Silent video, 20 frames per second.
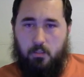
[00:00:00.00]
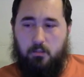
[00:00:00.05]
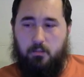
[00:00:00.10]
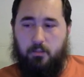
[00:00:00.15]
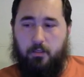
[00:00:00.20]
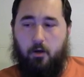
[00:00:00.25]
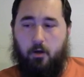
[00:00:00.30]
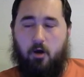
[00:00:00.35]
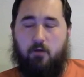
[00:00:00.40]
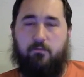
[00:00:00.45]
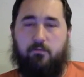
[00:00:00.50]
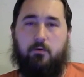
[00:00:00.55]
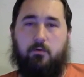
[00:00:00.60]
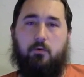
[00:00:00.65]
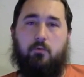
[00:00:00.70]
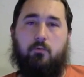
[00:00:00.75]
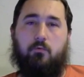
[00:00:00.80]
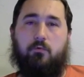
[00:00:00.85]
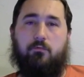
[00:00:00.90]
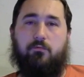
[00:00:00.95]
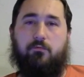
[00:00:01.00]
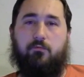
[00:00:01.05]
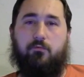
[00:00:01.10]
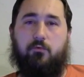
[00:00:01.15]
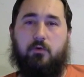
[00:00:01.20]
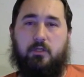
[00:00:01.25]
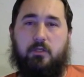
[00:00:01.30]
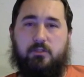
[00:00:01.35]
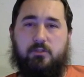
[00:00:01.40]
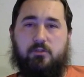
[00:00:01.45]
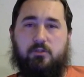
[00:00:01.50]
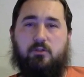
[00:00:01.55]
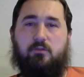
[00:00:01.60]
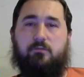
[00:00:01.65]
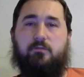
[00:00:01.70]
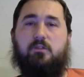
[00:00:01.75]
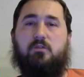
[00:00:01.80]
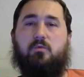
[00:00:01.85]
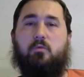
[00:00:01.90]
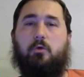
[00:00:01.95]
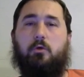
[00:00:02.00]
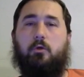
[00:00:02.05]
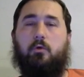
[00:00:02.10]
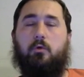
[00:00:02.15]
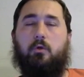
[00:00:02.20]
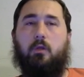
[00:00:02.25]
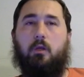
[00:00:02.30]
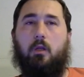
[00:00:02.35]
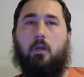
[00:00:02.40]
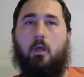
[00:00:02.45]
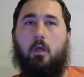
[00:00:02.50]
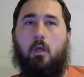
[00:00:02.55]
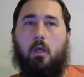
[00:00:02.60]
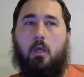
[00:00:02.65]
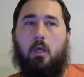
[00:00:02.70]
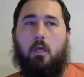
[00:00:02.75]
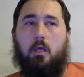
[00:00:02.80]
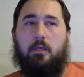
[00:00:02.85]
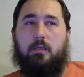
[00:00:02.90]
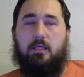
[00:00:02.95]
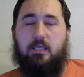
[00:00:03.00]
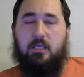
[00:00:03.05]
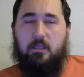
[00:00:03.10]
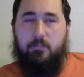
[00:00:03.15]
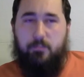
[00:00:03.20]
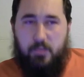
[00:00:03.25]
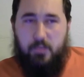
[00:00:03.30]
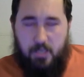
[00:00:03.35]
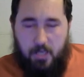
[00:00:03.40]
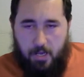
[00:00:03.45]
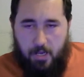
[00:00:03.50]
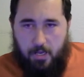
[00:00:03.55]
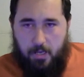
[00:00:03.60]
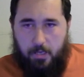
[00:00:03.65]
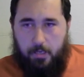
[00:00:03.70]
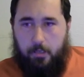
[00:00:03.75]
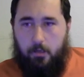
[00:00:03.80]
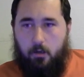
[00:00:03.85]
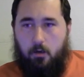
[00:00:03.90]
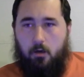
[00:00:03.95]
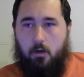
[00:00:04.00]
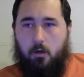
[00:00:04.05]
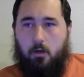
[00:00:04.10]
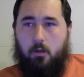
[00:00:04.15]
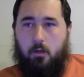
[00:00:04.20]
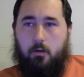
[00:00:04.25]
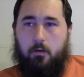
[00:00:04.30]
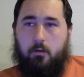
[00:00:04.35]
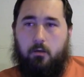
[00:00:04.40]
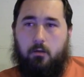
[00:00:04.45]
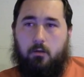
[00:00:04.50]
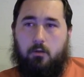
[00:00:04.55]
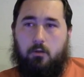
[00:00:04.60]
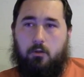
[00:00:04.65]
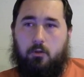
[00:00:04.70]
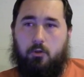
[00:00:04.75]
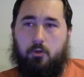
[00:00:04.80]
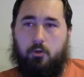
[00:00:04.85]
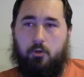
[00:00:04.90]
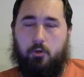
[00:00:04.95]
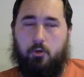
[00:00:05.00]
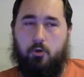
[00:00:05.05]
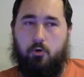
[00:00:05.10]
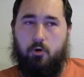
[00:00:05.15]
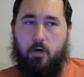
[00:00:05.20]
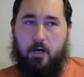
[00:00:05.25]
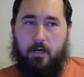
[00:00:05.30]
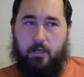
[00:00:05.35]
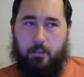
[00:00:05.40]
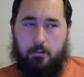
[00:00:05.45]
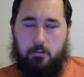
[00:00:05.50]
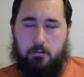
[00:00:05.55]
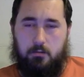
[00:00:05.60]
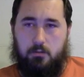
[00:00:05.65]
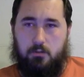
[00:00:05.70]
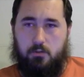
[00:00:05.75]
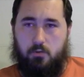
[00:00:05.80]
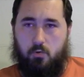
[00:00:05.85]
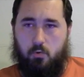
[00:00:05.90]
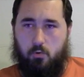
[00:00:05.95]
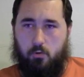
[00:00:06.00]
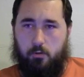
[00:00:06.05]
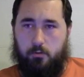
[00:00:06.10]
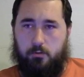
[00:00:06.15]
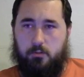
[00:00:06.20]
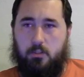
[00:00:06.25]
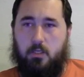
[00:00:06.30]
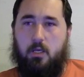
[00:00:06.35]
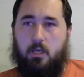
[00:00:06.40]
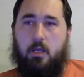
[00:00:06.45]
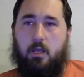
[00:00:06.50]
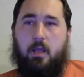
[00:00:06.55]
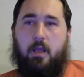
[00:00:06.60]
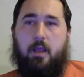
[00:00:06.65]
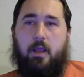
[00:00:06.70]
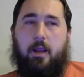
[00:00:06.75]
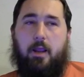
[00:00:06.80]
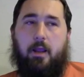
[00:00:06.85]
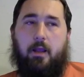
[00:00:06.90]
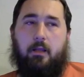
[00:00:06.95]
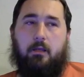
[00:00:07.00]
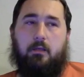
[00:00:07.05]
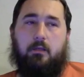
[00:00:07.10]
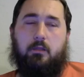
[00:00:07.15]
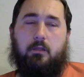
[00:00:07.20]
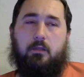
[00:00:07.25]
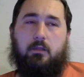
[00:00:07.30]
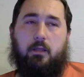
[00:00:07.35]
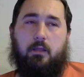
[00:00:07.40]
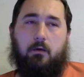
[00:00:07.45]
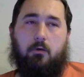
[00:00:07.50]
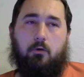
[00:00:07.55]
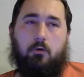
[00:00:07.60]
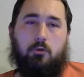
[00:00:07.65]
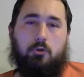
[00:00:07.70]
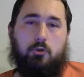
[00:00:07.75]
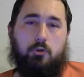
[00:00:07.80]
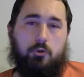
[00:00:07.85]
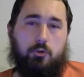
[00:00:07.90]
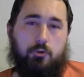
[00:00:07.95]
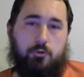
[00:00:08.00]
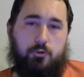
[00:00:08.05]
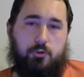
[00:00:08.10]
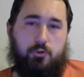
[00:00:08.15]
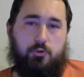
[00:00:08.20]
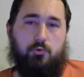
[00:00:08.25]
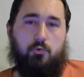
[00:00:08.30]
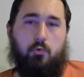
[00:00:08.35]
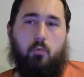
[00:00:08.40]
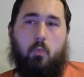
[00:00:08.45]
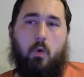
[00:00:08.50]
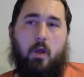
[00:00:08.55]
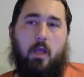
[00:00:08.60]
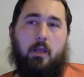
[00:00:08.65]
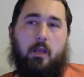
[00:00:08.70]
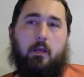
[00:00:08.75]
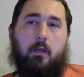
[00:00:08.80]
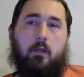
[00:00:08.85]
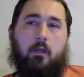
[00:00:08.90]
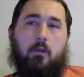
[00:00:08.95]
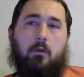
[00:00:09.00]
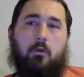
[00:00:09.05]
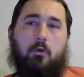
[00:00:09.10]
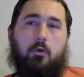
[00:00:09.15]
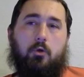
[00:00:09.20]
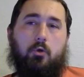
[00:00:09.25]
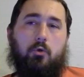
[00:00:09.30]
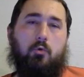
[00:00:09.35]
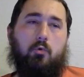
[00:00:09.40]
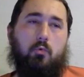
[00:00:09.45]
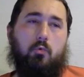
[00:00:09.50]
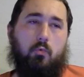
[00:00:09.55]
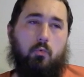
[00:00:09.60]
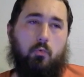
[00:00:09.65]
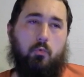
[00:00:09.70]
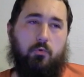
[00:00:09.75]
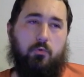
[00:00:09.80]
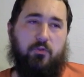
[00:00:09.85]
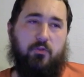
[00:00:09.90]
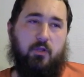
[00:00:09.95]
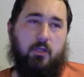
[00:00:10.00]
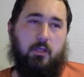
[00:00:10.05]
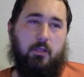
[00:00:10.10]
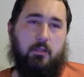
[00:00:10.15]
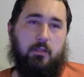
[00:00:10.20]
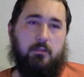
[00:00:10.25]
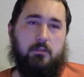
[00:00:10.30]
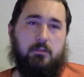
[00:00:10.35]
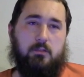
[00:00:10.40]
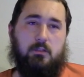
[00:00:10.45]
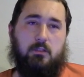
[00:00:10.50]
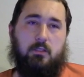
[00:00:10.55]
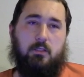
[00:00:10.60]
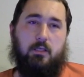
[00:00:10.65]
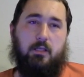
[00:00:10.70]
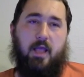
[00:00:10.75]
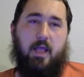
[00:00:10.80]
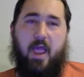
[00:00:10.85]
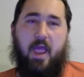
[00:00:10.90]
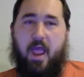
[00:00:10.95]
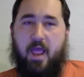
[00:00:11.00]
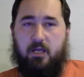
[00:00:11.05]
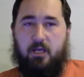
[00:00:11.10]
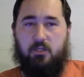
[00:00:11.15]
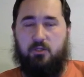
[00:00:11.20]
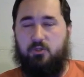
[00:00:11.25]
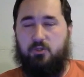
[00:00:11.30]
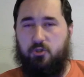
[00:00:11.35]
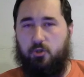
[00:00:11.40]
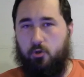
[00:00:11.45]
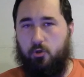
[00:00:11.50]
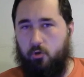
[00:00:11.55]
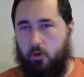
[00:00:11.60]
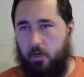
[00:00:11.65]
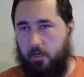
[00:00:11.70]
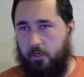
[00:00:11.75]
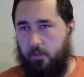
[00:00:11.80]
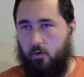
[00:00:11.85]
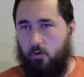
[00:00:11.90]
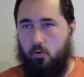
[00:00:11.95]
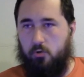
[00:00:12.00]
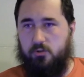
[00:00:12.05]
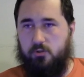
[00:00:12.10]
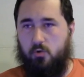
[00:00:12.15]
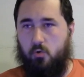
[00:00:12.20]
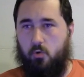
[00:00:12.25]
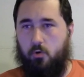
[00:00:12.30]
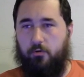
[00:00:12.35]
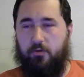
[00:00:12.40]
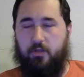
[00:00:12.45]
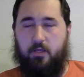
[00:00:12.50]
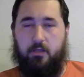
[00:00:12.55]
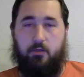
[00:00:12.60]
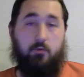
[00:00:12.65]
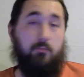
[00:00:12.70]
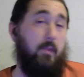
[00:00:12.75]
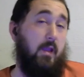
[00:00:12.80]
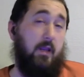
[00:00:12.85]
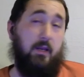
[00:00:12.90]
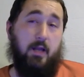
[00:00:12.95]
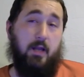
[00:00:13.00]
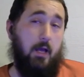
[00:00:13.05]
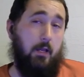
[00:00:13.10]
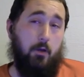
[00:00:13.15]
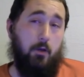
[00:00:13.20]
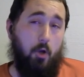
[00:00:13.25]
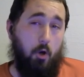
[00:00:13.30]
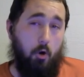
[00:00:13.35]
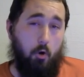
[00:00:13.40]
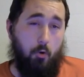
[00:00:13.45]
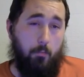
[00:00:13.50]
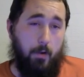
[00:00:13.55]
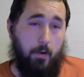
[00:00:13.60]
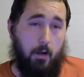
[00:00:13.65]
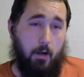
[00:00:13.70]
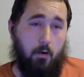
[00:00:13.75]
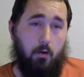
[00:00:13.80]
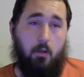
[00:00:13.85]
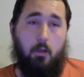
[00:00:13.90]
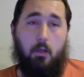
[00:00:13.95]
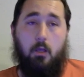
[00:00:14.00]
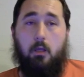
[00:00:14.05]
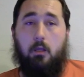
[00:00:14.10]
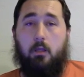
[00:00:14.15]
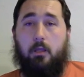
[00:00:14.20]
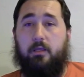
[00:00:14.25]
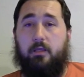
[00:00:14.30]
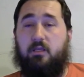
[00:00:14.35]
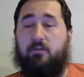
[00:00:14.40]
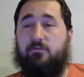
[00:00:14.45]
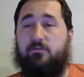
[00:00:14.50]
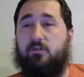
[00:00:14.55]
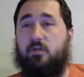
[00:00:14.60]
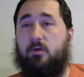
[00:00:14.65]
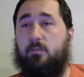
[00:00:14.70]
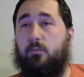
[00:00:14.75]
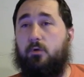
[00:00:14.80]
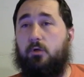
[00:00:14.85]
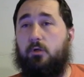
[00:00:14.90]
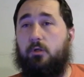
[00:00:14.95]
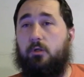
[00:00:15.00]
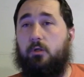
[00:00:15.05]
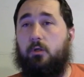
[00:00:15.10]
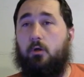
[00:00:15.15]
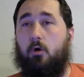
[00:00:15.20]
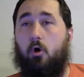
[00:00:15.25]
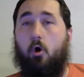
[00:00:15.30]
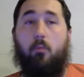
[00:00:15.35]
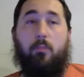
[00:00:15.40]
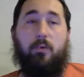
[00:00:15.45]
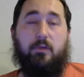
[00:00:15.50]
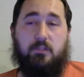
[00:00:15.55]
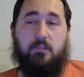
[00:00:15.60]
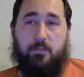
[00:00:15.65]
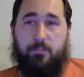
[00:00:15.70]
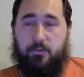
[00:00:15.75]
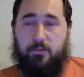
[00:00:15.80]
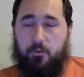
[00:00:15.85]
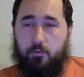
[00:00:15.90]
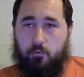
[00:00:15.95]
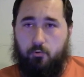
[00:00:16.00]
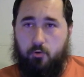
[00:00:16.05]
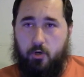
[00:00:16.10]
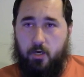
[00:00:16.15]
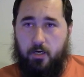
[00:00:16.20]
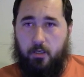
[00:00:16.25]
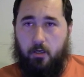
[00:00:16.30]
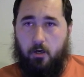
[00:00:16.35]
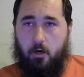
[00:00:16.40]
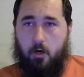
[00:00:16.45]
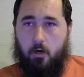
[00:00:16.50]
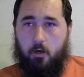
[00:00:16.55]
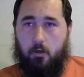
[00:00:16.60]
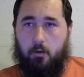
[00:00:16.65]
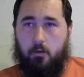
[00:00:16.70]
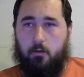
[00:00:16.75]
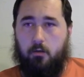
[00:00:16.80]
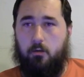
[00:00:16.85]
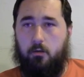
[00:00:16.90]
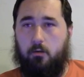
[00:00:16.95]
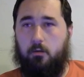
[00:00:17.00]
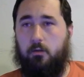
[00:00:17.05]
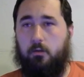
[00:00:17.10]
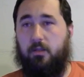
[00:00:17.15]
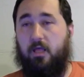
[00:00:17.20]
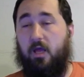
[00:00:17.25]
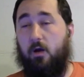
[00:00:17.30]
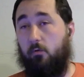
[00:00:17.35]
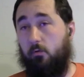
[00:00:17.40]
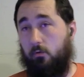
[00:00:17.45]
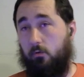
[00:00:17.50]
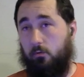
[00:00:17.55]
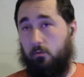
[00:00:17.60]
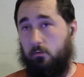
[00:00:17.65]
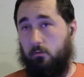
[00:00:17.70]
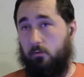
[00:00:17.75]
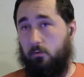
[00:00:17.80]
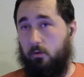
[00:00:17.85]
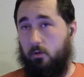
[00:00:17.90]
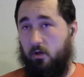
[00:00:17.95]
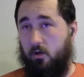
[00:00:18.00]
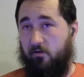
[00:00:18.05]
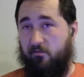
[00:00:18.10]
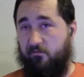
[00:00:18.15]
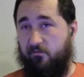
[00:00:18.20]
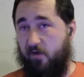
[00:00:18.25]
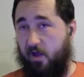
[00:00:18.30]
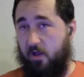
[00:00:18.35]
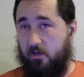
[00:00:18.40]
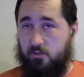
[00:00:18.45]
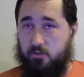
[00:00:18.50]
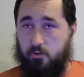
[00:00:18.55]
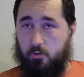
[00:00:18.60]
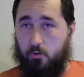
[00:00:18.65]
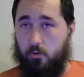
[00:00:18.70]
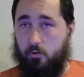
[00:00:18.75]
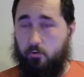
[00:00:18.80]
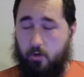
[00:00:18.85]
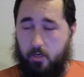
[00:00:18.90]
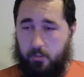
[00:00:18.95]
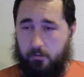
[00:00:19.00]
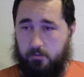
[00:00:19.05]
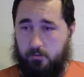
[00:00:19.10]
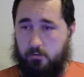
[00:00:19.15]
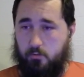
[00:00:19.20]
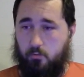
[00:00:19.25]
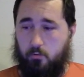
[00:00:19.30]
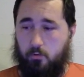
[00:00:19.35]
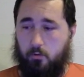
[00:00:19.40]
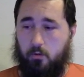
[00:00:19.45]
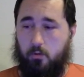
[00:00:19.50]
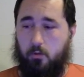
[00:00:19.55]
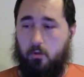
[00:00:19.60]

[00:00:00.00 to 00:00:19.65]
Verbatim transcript: They offer you a free service where you can keep an eye on your credit scores and they'll alert you when new things get added to your credit score that you may not know about. Like if someone opens up a new credit card, that will affect your credit score.